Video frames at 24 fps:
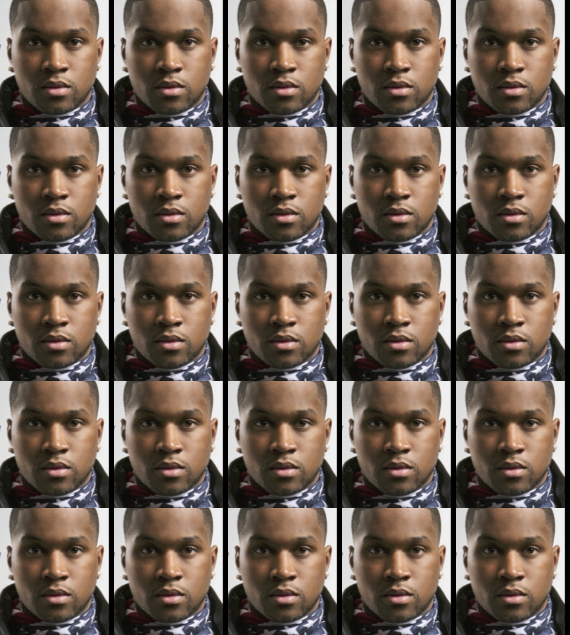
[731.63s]

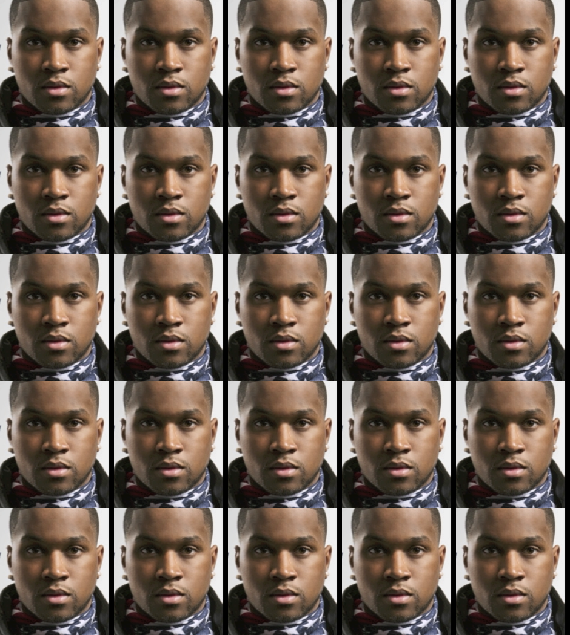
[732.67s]

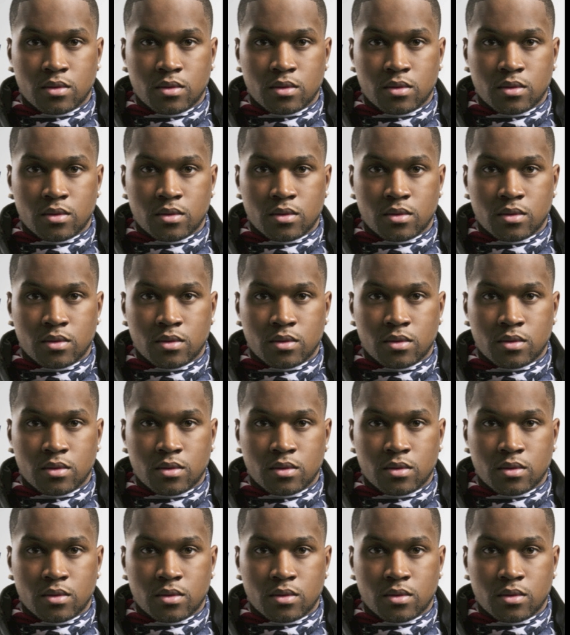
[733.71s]

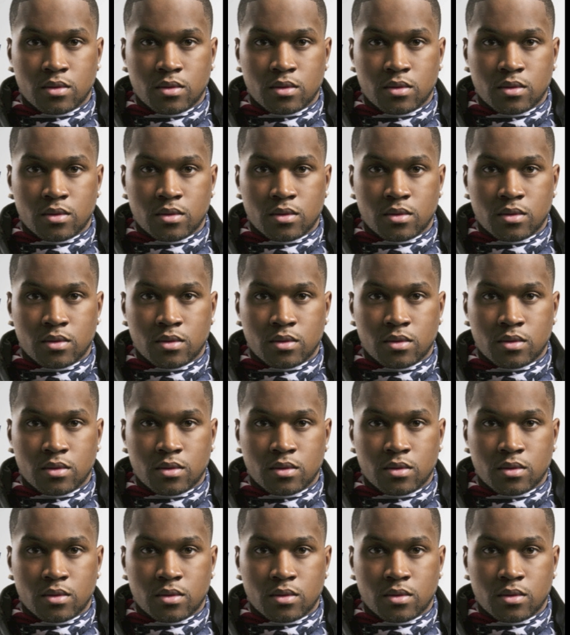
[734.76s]

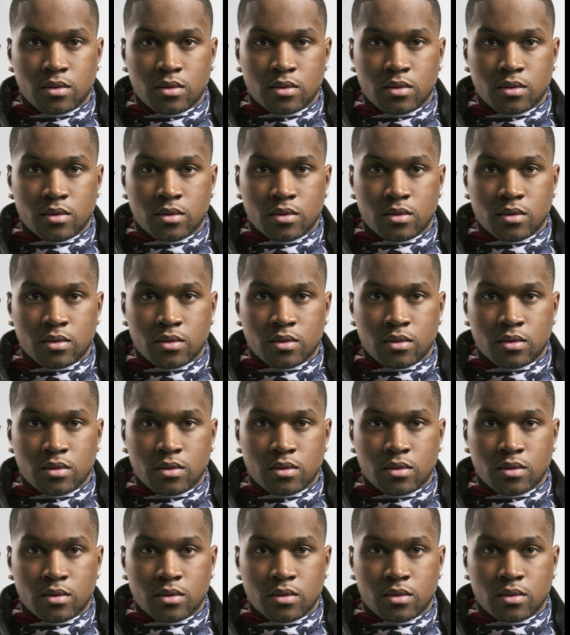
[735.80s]

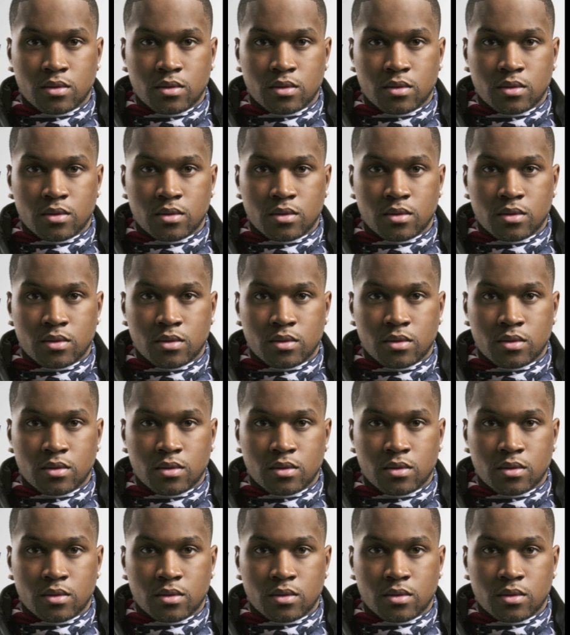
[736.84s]
This is a still picture; no speech is visible.